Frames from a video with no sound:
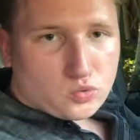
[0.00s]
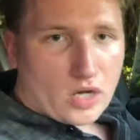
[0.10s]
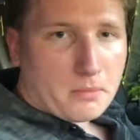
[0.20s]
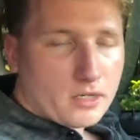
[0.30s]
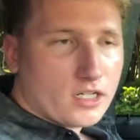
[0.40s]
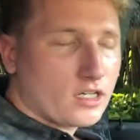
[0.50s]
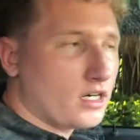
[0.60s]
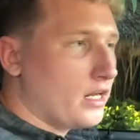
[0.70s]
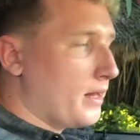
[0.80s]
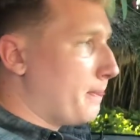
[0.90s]
rubber,
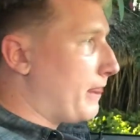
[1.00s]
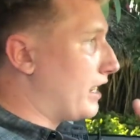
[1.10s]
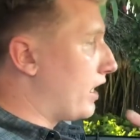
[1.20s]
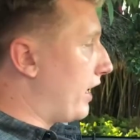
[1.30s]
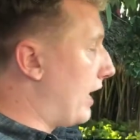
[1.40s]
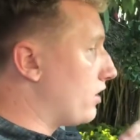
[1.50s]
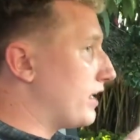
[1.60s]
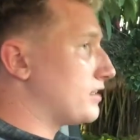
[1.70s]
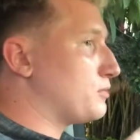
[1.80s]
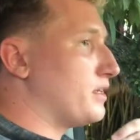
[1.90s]
I don't know how
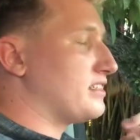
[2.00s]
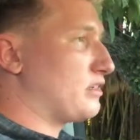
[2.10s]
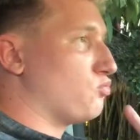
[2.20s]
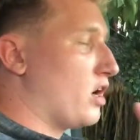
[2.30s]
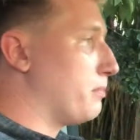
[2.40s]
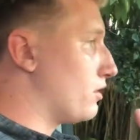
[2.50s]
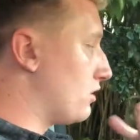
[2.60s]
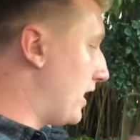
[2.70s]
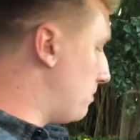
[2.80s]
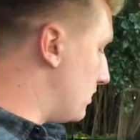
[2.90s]
to explain it. It's like rubber
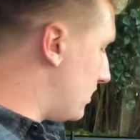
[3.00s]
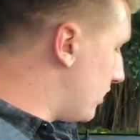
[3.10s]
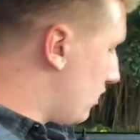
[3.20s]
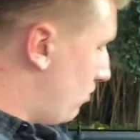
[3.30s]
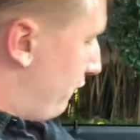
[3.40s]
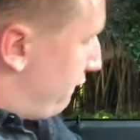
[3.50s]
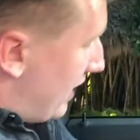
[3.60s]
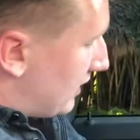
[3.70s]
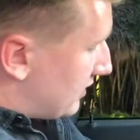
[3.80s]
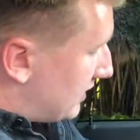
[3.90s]
like material with
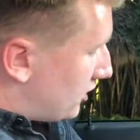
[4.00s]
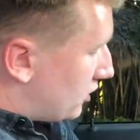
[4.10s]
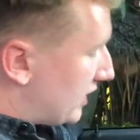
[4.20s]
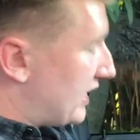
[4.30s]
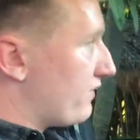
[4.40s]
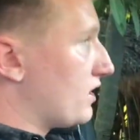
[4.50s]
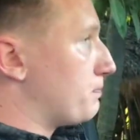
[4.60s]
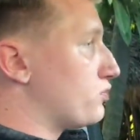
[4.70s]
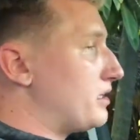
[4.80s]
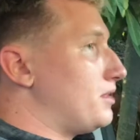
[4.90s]
fake stitching to give it a
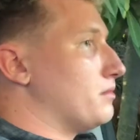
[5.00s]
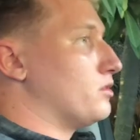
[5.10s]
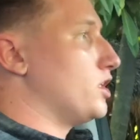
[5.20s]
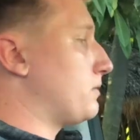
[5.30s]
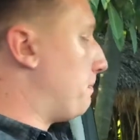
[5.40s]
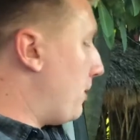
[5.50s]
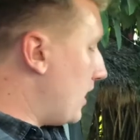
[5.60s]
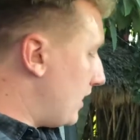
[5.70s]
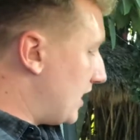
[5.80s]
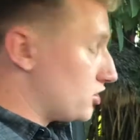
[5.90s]
premium look,
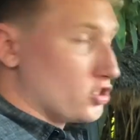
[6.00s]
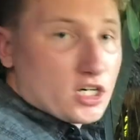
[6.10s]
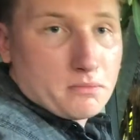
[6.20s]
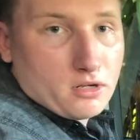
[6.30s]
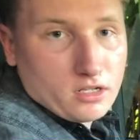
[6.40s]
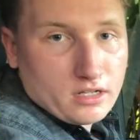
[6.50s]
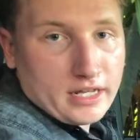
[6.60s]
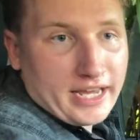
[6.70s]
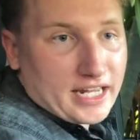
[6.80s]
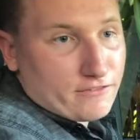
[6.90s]
but it's durable.
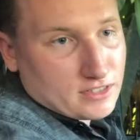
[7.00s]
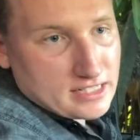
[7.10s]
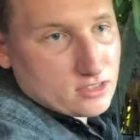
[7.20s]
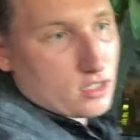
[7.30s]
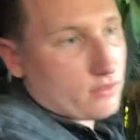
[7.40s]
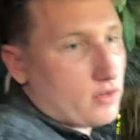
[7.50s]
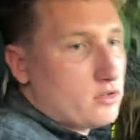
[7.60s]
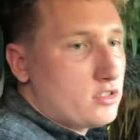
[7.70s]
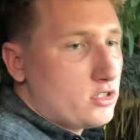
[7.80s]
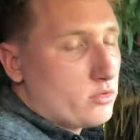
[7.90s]
And if you take this
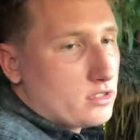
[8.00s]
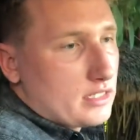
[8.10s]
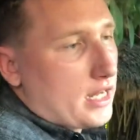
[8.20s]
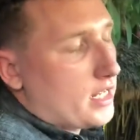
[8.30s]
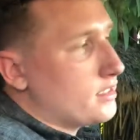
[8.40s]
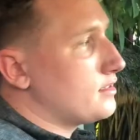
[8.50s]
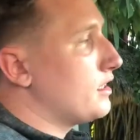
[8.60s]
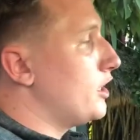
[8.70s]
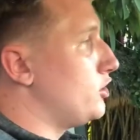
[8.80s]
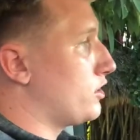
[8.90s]
off-roading, you will not,
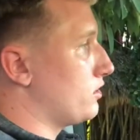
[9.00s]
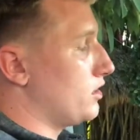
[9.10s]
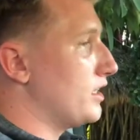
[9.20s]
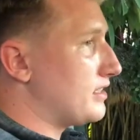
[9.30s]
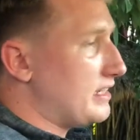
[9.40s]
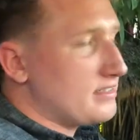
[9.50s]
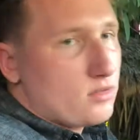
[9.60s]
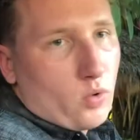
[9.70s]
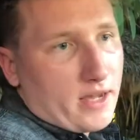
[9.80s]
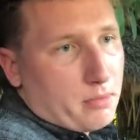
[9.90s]
it's easily
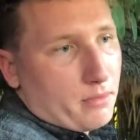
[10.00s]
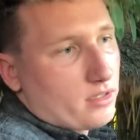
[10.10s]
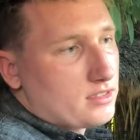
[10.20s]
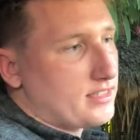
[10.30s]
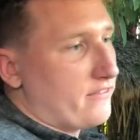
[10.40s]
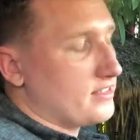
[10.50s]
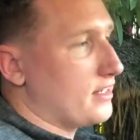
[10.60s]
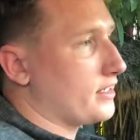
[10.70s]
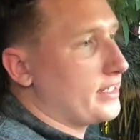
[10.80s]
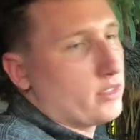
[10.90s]
wipeable and stuff. It's
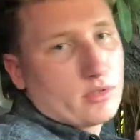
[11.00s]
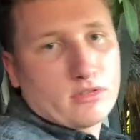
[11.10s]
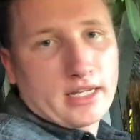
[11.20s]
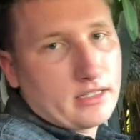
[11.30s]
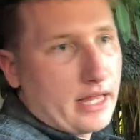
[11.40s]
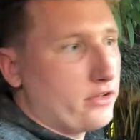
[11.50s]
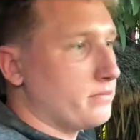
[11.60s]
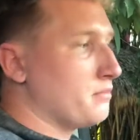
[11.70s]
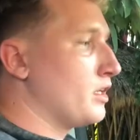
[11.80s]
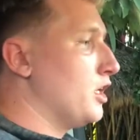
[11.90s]
not gonna get ruined like leather.
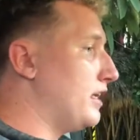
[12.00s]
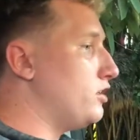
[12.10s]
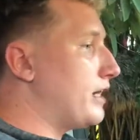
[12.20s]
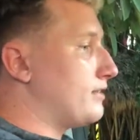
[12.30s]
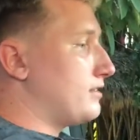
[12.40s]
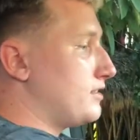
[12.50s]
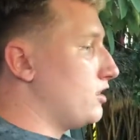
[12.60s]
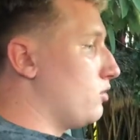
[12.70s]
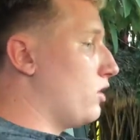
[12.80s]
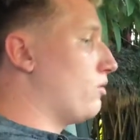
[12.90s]
Then you got the
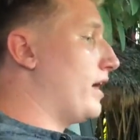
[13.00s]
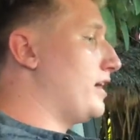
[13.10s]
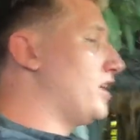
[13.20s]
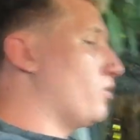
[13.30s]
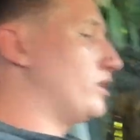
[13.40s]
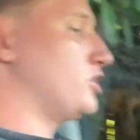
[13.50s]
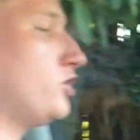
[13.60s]
steering wheel right here, which is